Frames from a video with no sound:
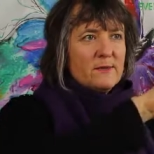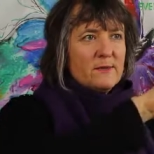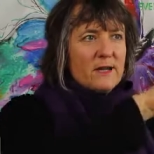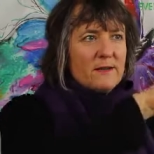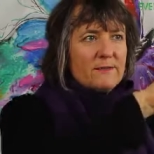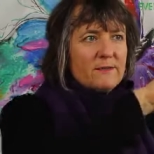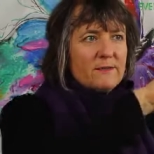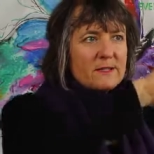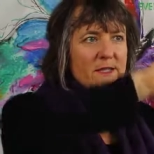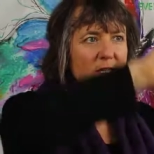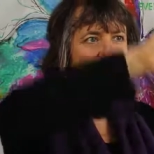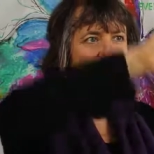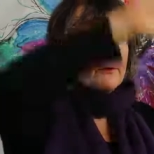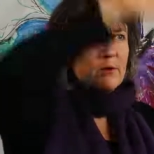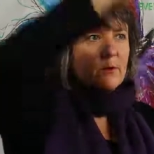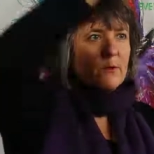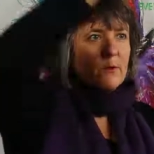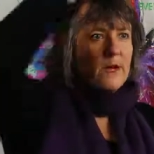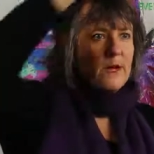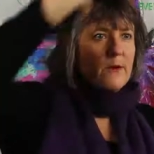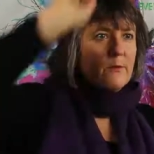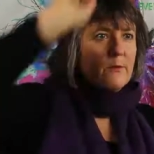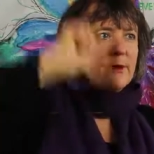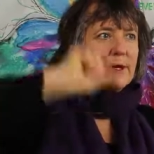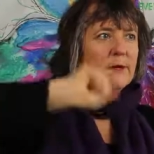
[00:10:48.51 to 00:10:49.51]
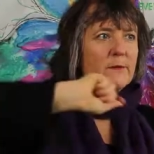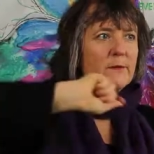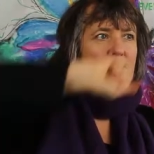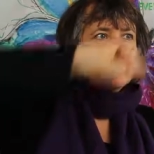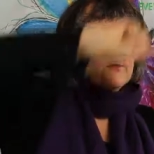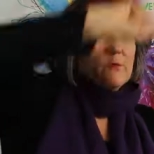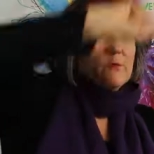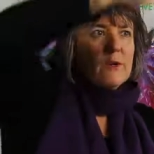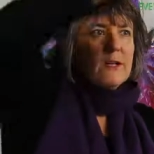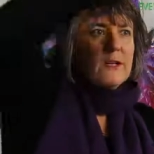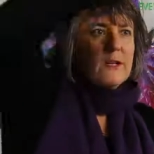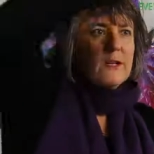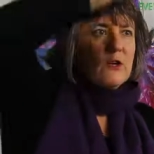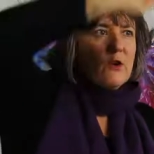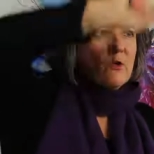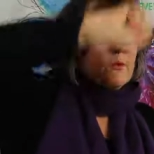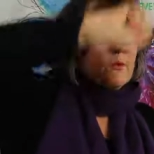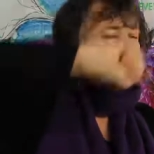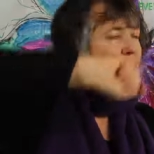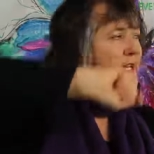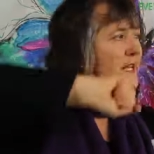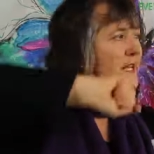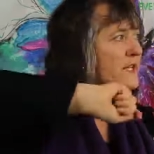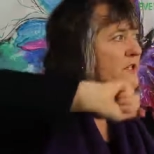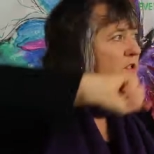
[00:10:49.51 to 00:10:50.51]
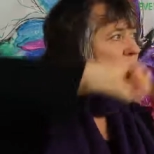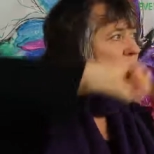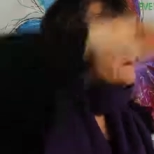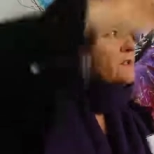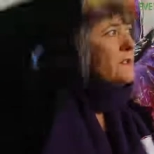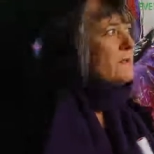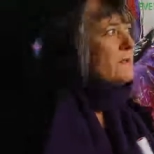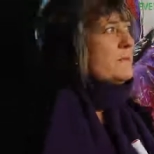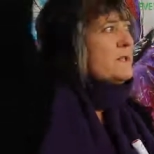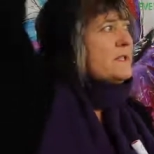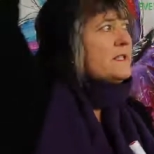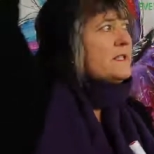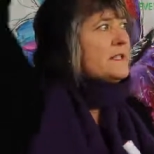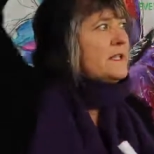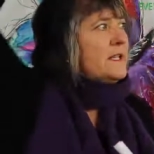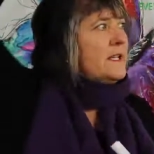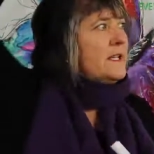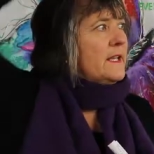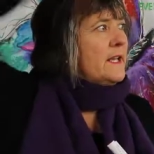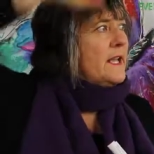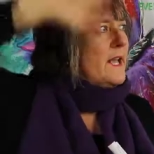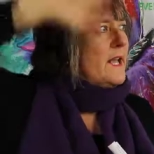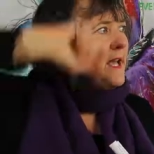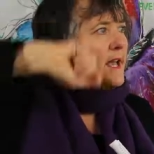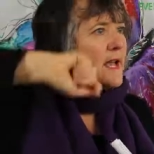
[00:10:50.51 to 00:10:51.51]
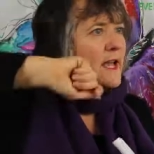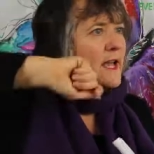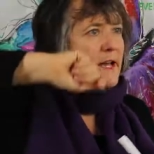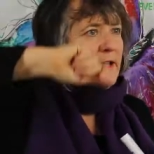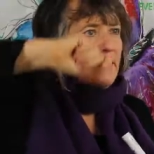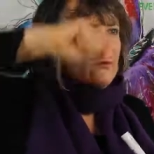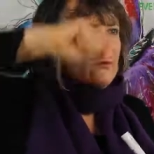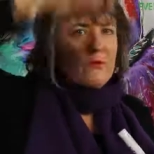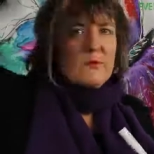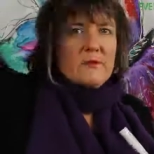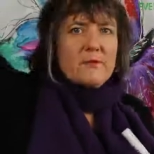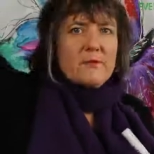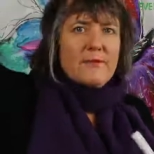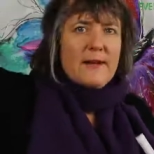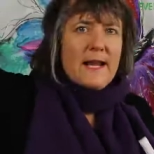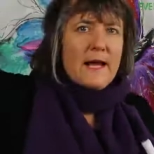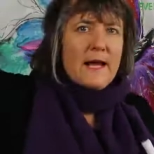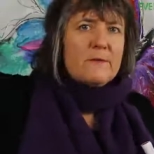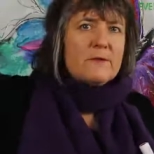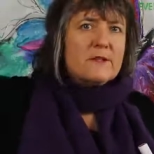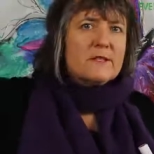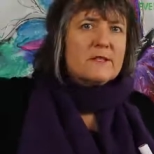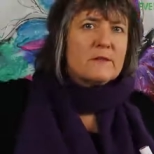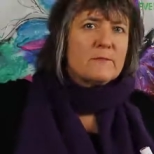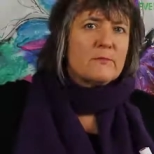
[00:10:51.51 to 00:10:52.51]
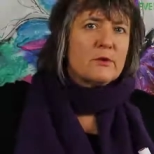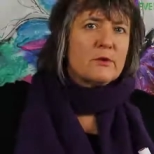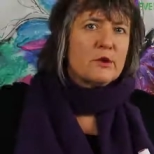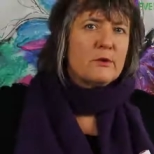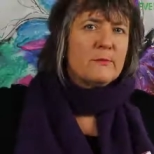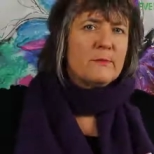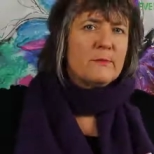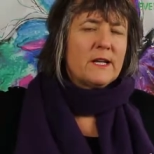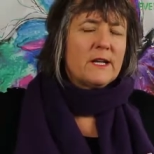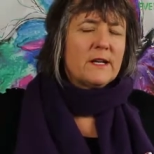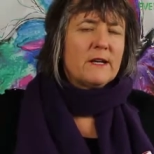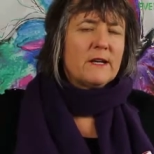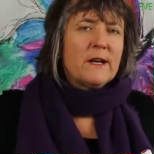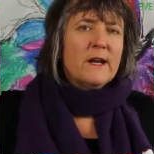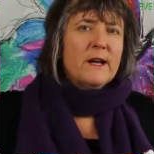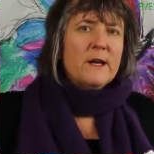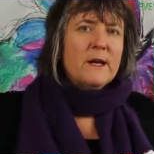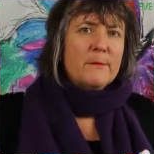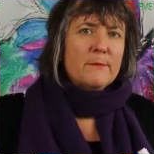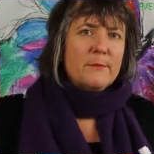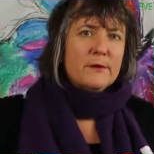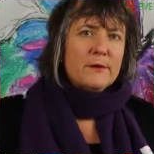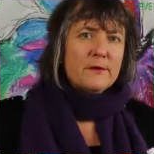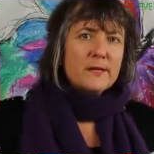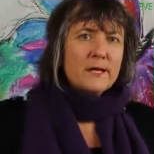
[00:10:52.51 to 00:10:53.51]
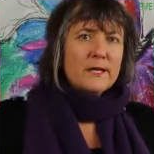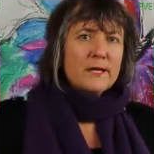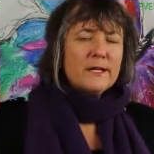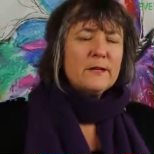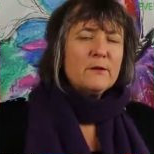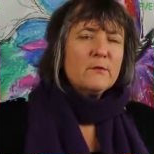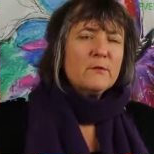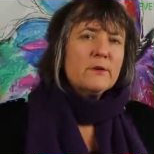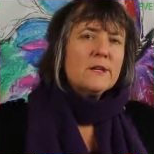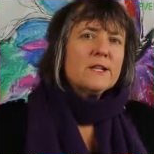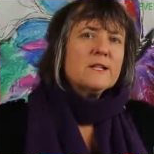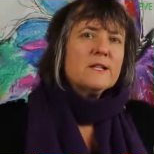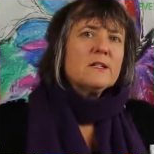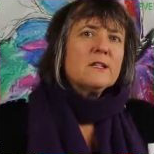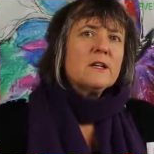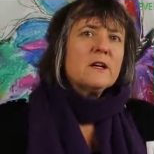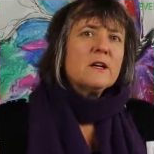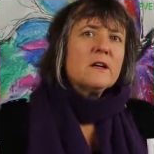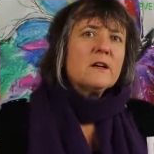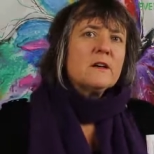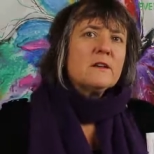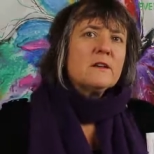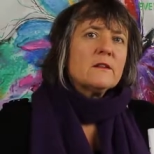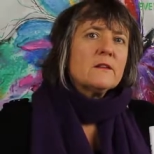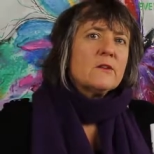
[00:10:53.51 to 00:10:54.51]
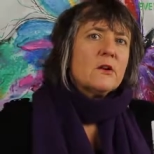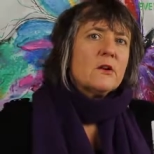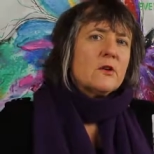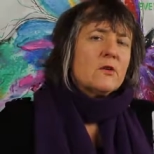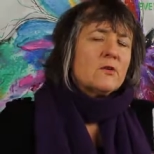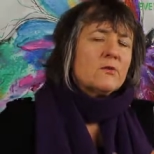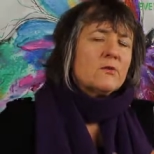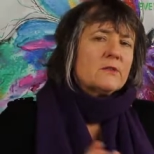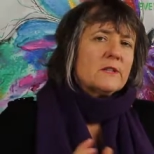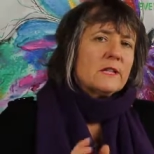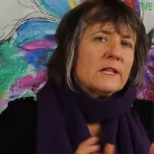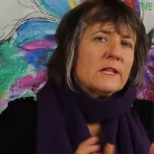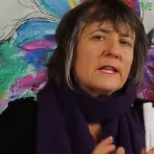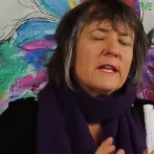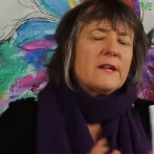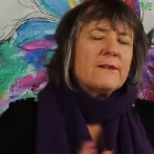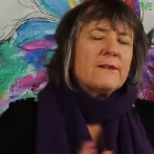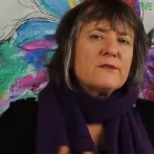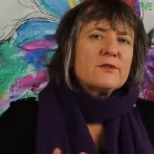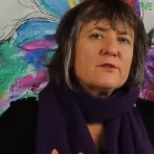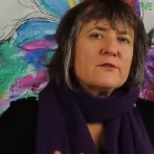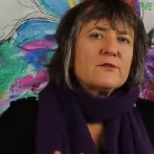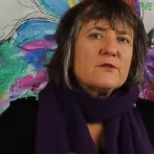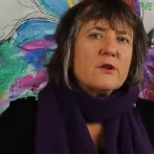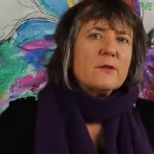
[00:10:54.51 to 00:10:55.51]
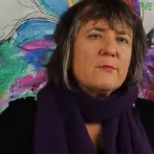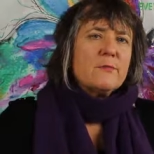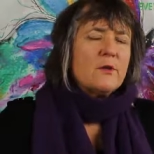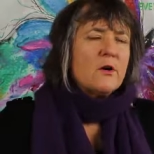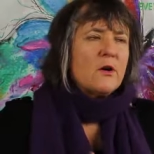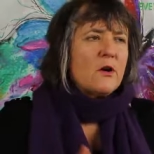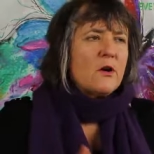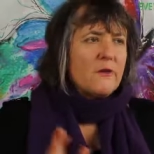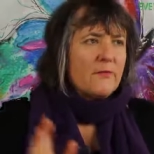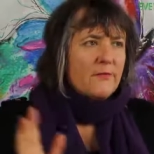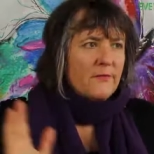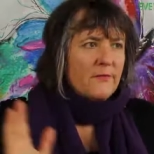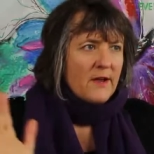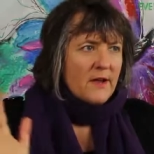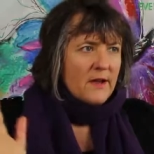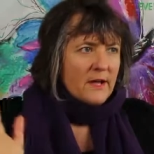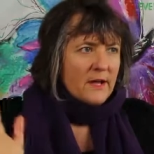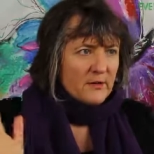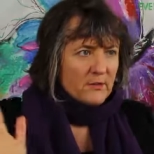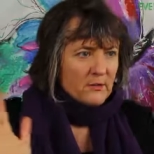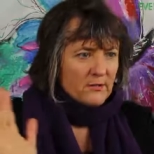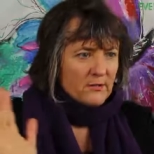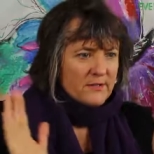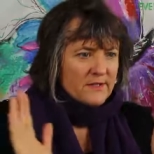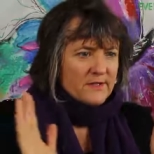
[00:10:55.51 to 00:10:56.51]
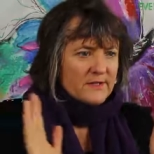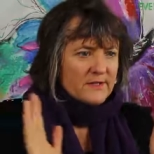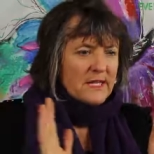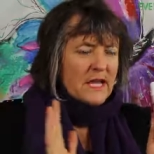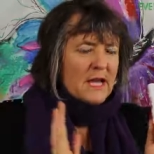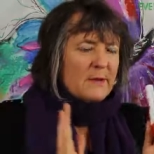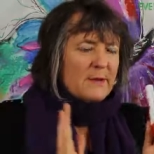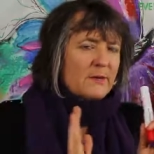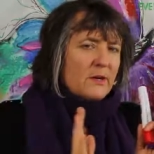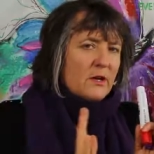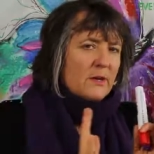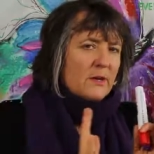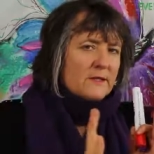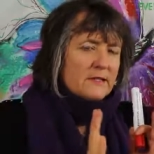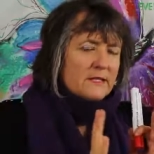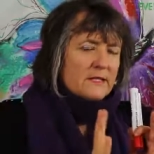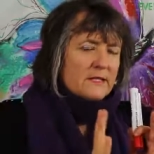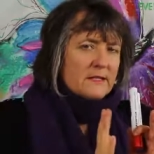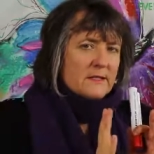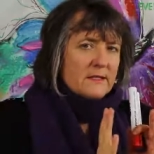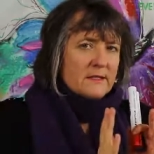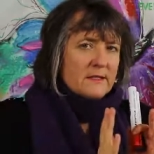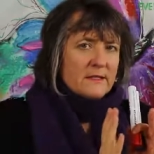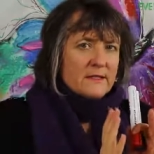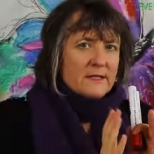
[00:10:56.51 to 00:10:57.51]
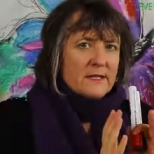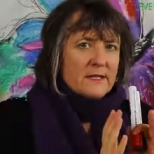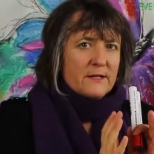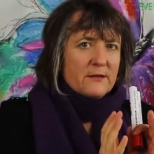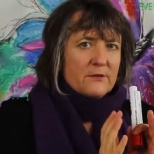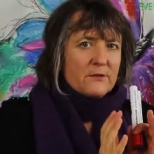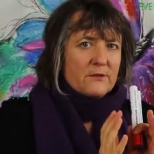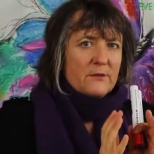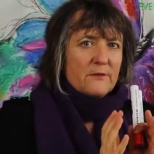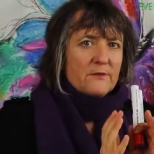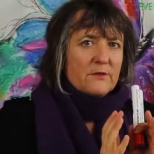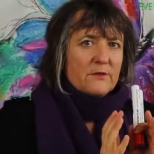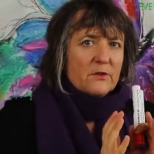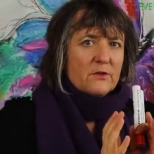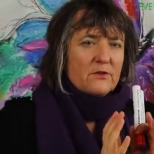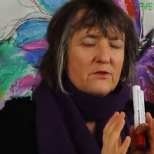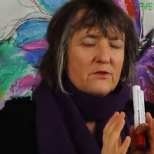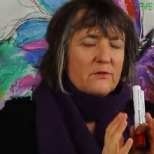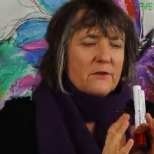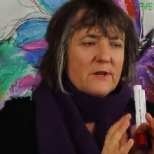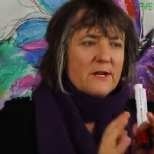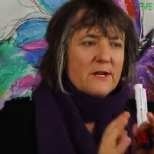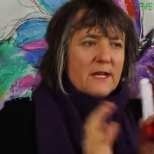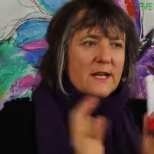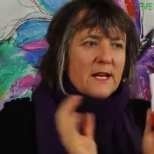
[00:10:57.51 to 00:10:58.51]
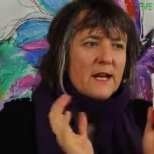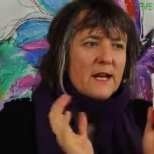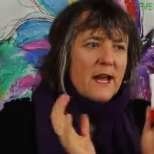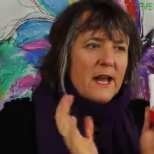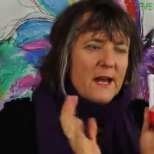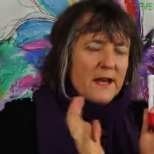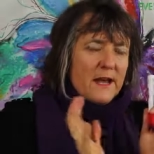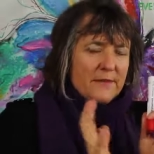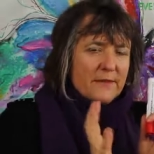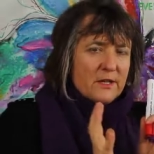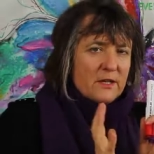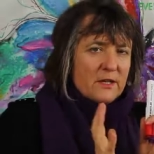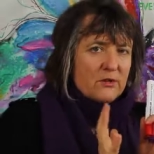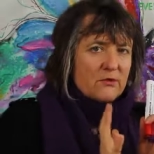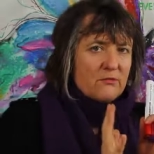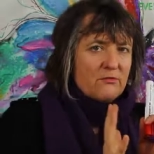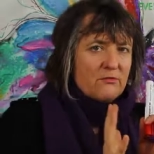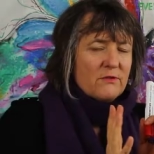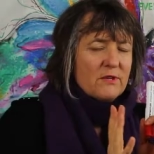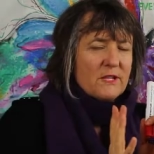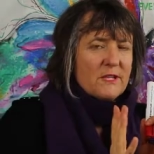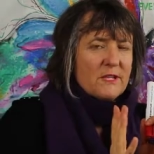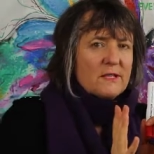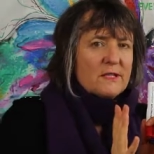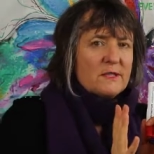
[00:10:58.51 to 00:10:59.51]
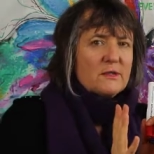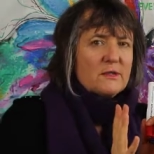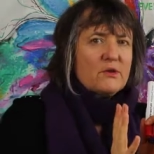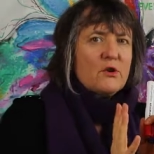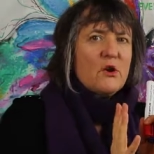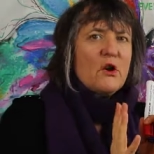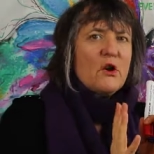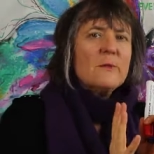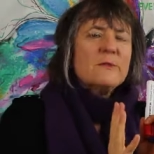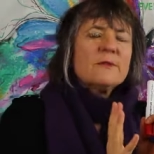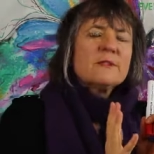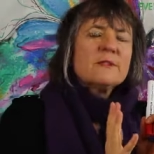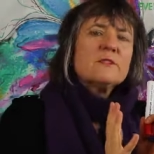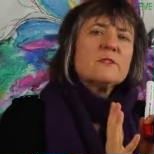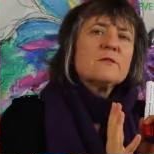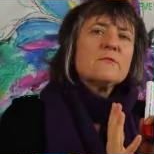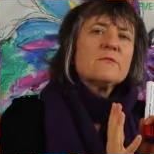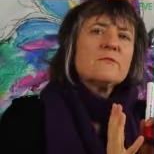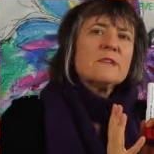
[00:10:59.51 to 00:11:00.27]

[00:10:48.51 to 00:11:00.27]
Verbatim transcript: We have summer where we're, we, you know, where nature is busy and all the flowers are blooming, but then in winter all the leaves drop off and all the sap goes into the center of the tree and the tree stops to